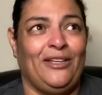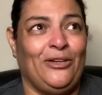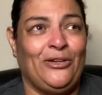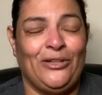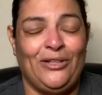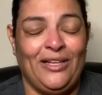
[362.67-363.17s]

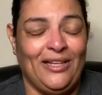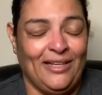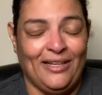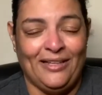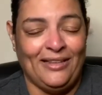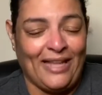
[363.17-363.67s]
could
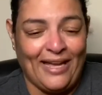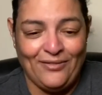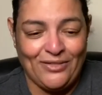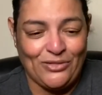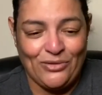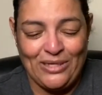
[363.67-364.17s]
live
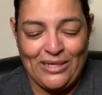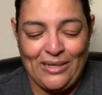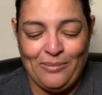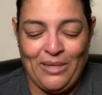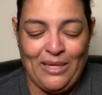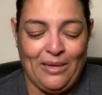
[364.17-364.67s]

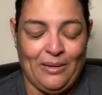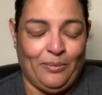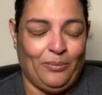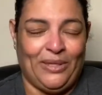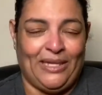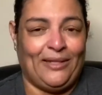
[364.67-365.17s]
stream,
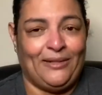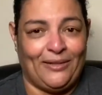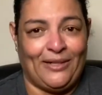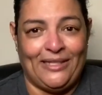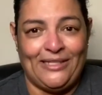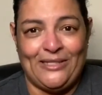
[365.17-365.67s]
but I don't know
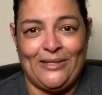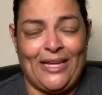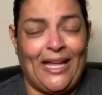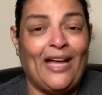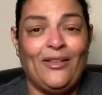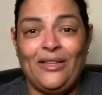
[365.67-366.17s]
how to do that.
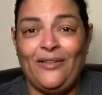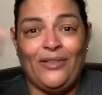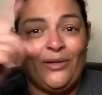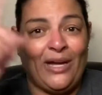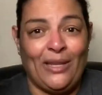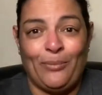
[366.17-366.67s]
I don't even
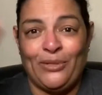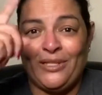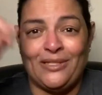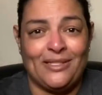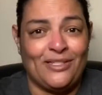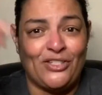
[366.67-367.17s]
know how to put the
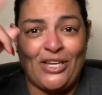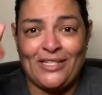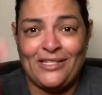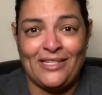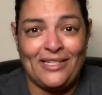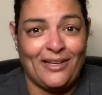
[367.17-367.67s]

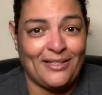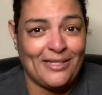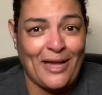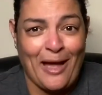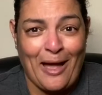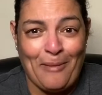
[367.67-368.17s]
suggested on
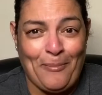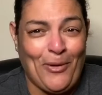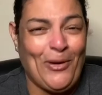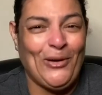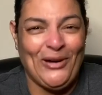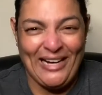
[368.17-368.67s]
top
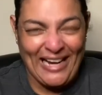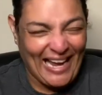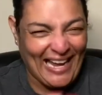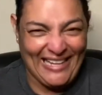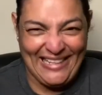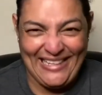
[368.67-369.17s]
or
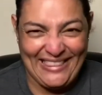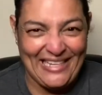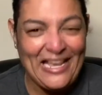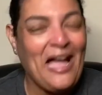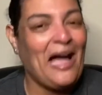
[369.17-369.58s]
anything.